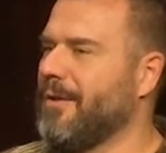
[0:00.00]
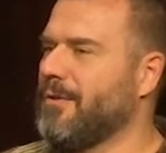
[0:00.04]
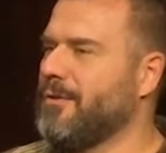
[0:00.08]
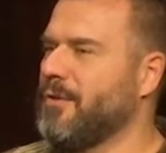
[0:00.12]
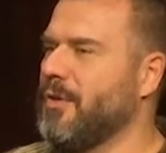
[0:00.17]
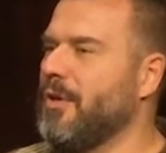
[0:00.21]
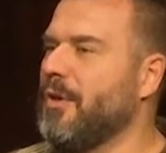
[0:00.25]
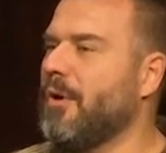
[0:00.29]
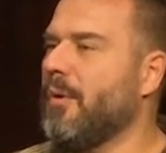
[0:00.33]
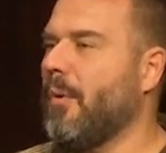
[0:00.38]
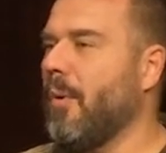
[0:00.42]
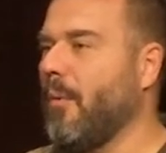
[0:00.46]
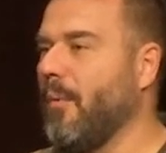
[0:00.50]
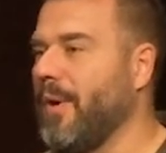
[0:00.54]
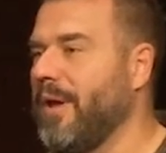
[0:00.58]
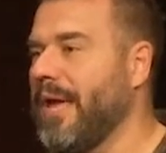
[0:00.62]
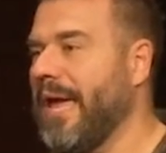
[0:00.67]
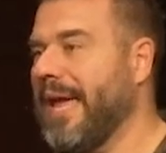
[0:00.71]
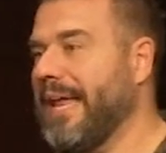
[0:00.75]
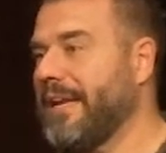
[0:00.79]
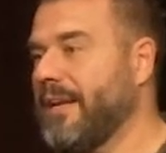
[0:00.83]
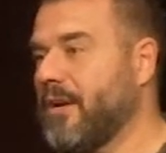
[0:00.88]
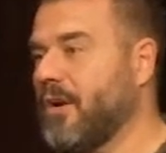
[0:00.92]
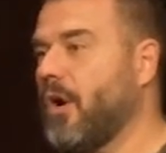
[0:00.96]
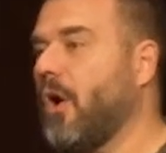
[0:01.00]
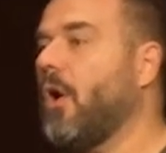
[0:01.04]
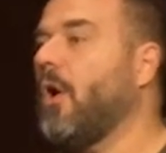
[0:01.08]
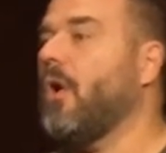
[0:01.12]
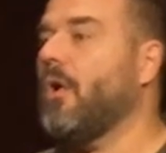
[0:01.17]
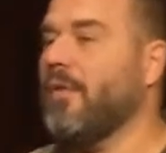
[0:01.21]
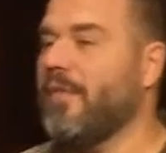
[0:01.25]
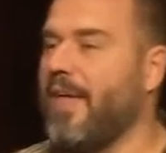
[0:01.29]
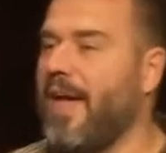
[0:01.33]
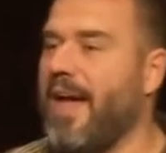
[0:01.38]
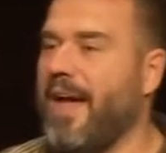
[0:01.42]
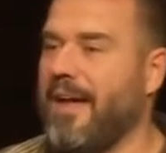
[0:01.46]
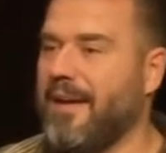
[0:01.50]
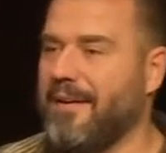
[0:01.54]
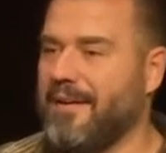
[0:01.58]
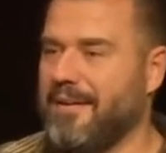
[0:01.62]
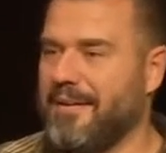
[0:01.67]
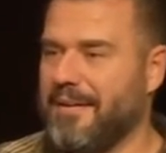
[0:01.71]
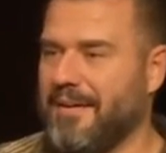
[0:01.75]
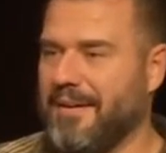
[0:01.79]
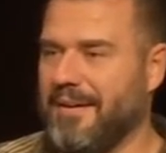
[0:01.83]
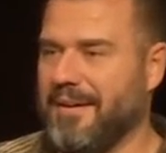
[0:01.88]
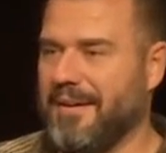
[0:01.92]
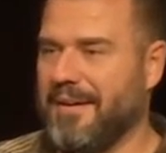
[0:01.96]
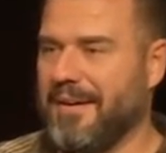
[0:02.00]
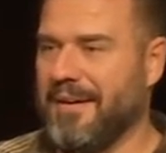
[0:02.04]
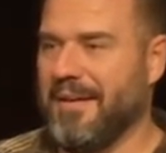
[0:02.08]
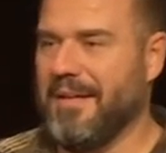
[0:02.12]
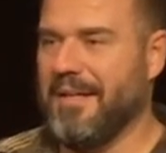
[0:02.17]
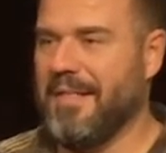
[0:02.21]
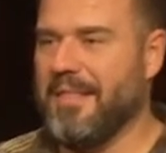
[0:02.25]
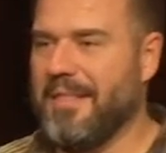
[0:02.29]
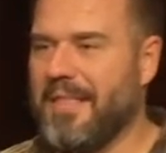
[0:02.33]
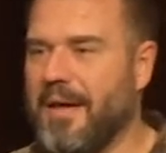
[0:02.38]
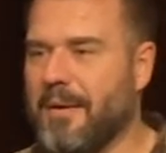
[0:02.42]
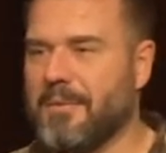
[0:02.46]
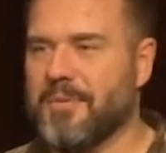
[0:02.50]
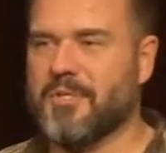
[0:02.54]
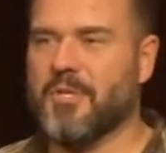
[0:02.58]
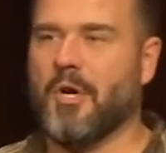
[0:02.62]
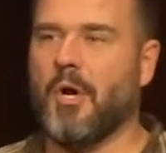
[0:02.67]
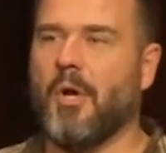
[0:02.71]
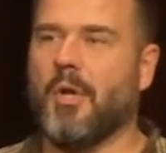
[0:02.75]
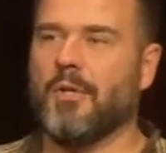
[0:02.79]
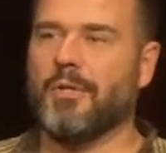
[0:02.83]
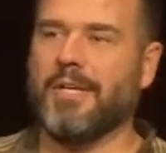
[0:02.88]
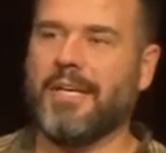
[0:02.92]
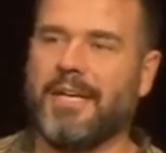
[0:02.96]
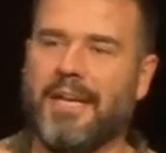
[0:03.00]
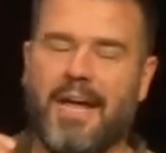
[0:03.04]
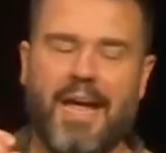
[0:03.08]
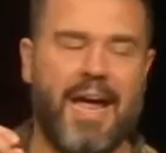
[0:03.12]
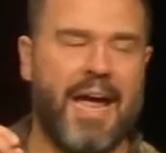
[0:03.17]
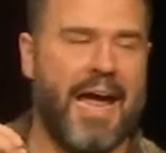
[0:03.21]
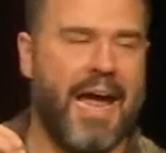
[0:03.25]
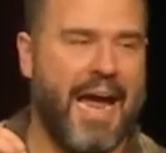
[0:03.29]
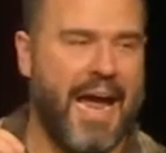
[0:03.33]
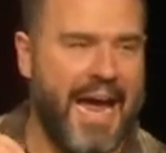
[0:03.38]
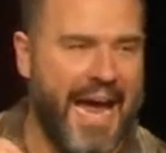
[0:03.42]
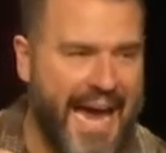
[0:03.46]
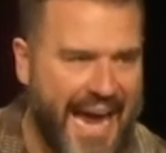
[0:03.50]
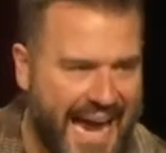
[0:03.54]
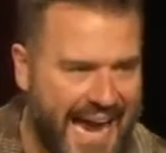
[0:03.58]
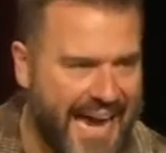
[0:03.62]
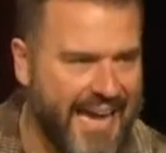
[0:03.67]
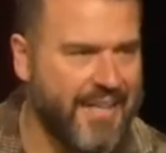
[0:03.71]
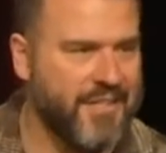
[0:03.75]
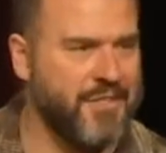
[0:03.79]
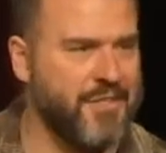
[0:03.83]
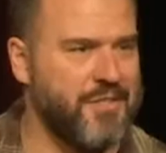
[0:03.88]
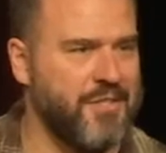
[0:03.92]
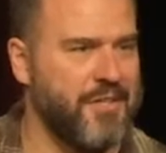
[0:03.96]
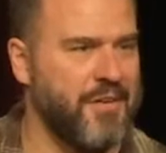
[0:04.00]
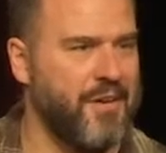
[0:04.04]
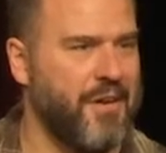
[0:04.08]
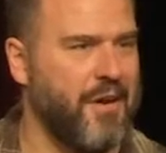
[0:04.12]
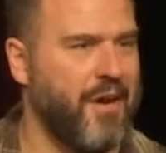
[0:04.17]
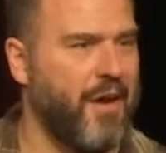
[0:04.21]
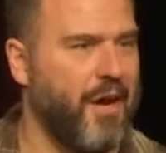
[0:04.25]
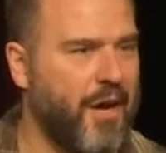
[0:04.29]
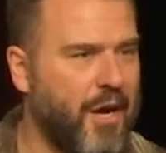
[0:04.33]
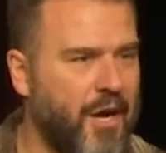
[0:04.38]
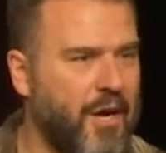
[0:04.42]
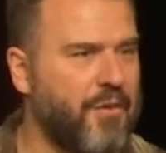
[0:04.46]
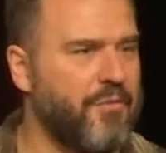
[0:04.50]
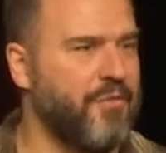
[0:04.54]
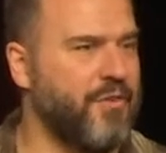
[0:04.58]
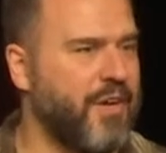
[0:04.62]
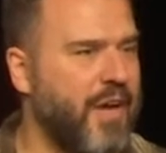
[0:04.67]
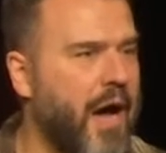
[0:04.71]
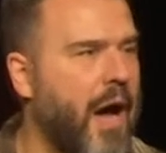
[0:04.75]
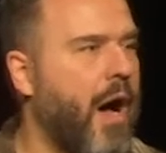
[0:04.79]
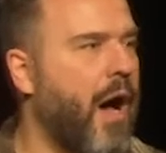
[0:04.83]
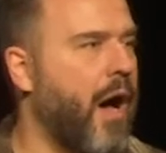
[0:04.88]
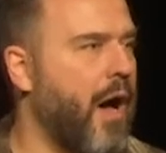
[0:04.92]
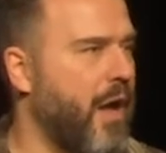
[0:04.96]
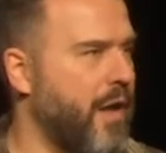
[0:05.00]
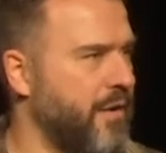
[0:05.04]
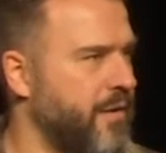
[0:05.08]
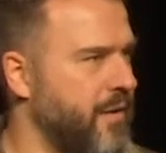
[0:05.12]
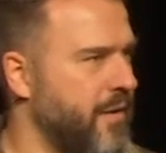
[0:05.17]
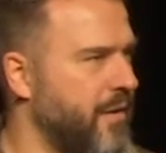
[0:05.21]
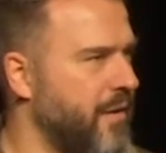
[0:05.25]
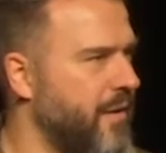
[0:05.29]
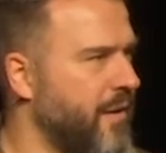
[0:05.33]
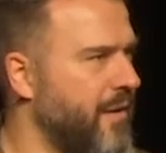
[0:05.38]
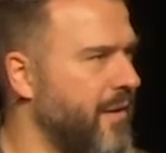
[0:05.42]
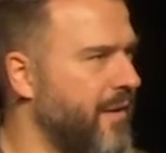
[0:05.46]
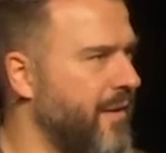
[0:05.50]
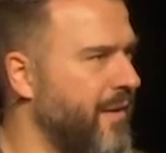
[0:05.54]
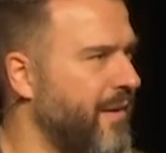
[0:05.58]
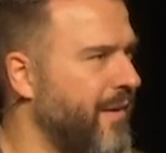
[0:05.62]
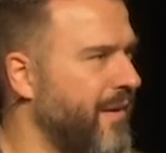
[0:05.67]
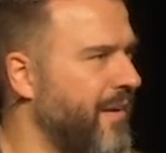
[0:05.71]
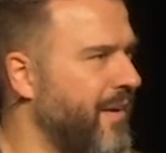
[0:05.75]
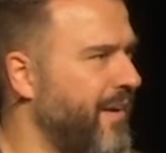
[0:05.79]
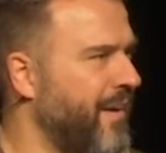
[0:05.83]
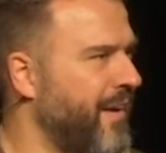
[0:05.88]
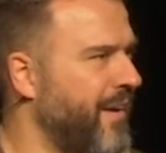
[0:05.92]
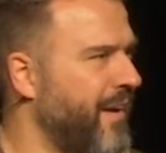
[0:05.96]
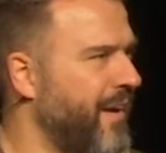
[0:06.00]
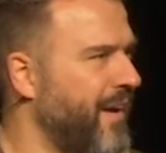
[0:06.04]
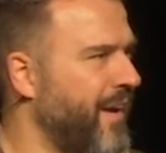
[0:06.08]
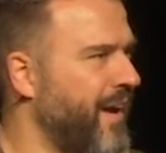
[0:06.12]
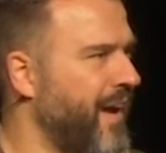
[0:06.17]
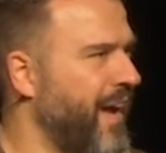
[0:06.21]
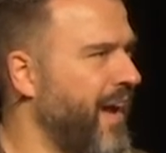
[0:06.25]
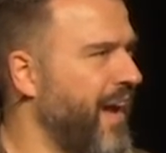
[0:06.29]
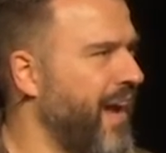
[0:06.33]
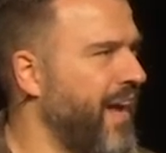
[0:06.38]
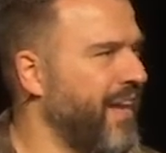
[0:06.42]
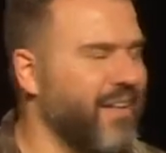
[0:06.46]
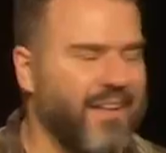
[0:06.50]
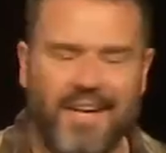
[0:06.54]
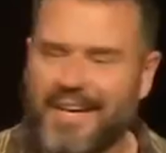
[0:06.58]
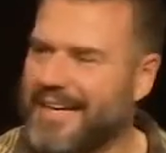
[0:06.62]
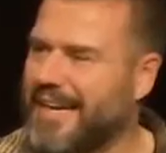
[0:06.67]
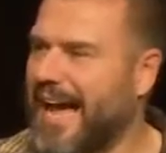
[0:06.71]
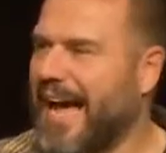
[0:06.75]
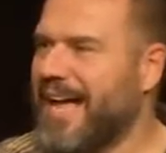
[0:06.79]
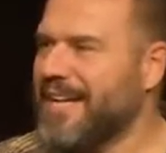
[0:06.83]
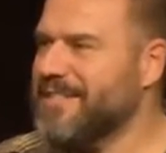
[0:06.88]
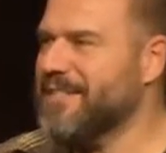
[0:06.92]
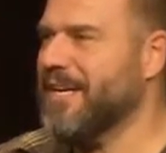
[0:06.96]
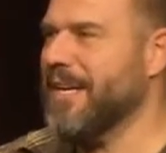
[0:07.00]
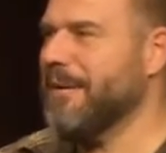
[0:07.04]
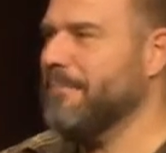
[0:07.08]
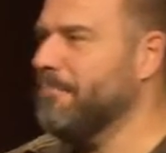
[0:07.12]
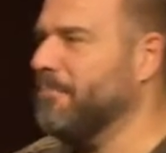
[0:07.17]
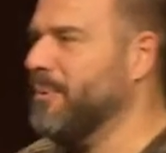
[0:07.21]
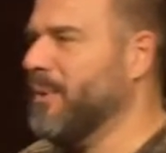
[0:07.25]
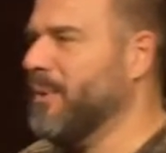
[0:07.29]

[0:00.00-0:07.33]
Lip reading: do you know what we had to call that? That was called an act of God. And like God's getting